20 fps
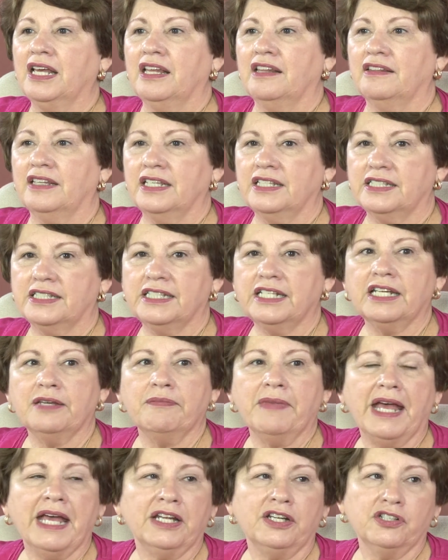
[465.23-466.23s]
The city
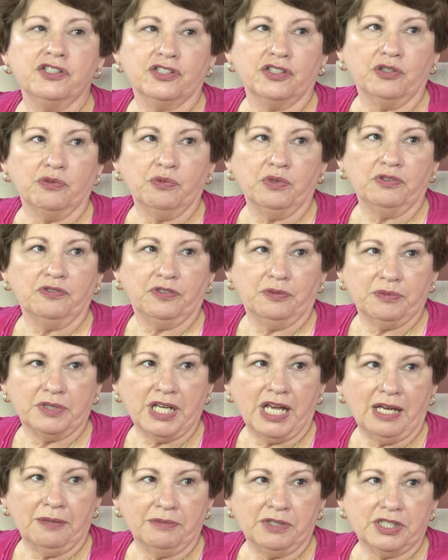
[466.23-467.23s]
manager will from
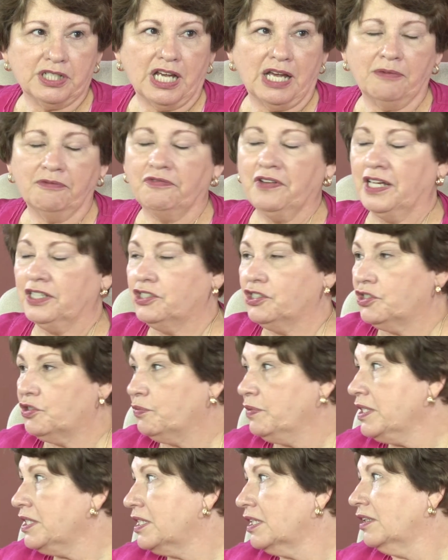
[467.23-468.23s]
time to time, in fact just
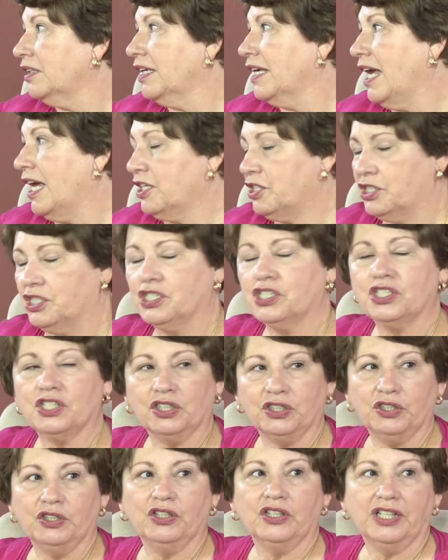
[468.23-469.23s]
recently, asked us to
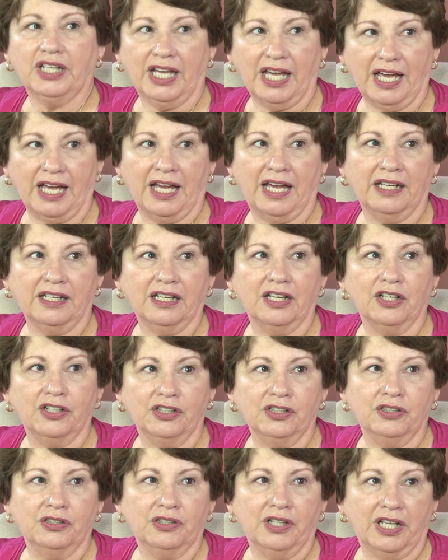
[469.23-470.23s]
look at
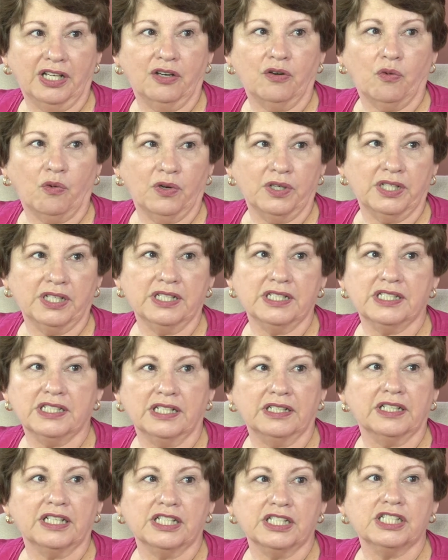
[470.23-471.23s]
an ordinance
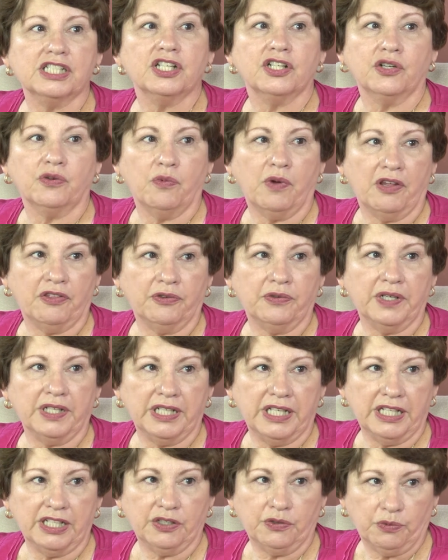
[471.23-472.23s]
and consider whether it
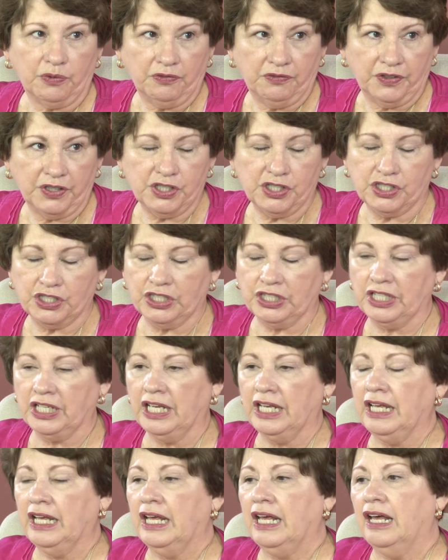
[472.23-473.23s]
needed revision.
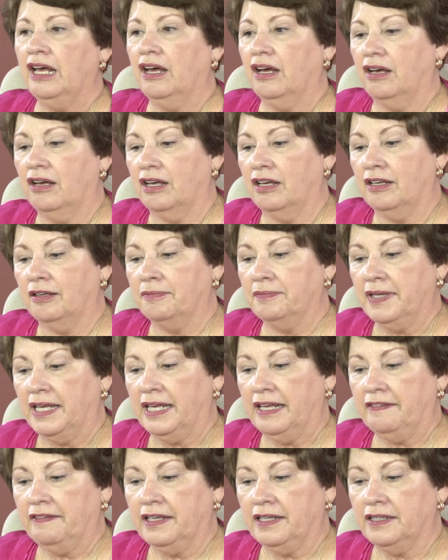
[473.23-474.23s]

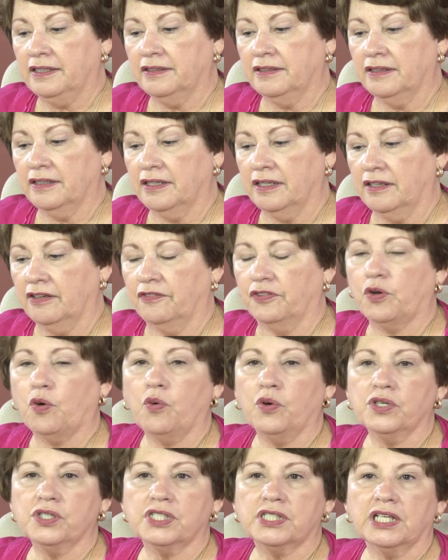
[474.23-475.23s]
And then of
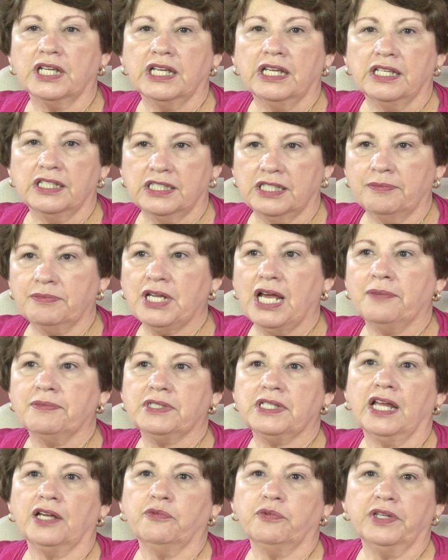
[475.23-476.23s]
course
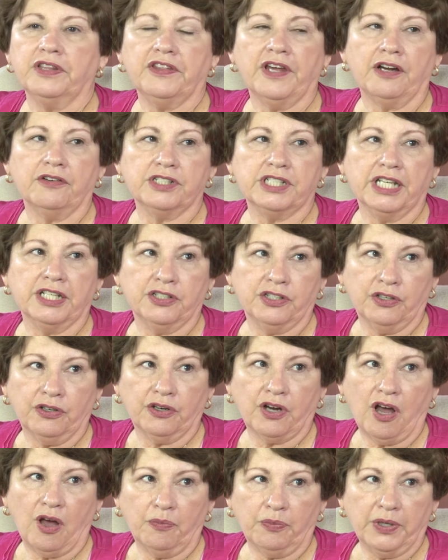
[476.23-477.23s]
sometimes, like with our 10-year
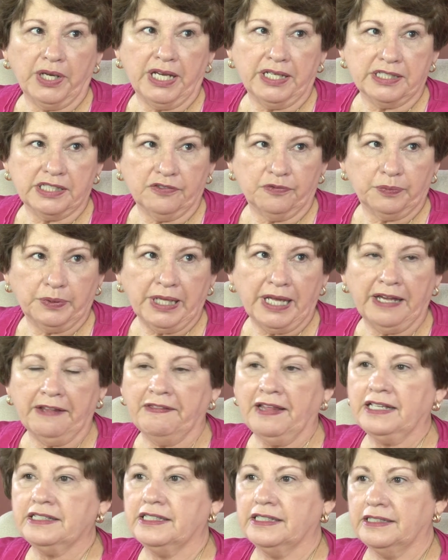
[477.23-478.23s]
comprehensive plan,
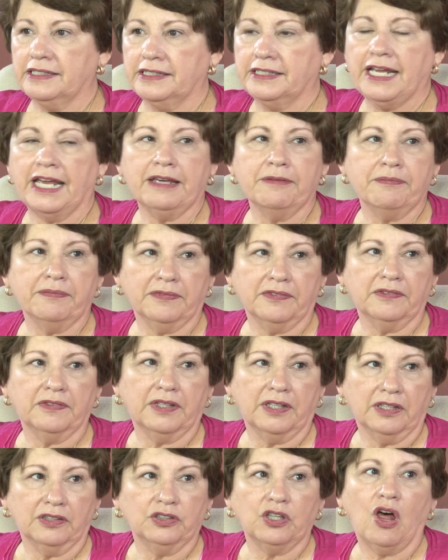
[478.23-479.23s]
that's a state
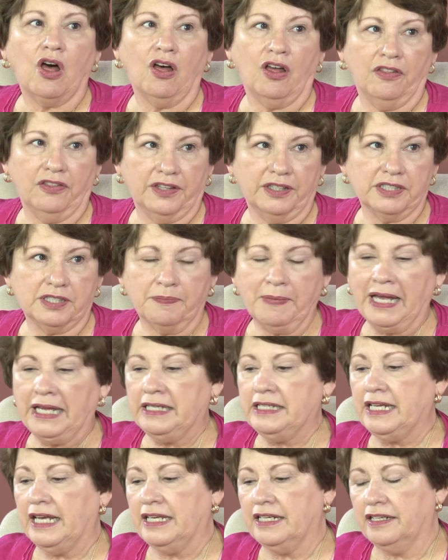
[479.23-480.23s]
law that's
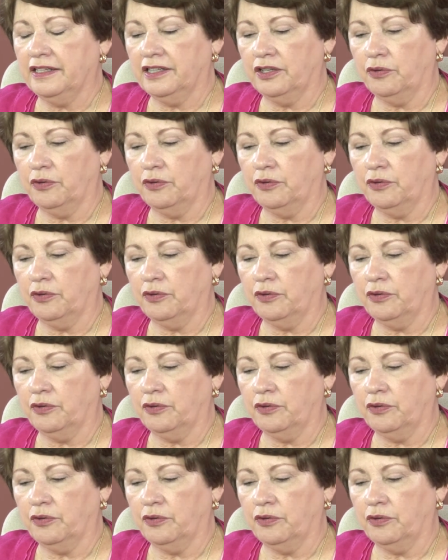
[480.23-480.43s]
mandated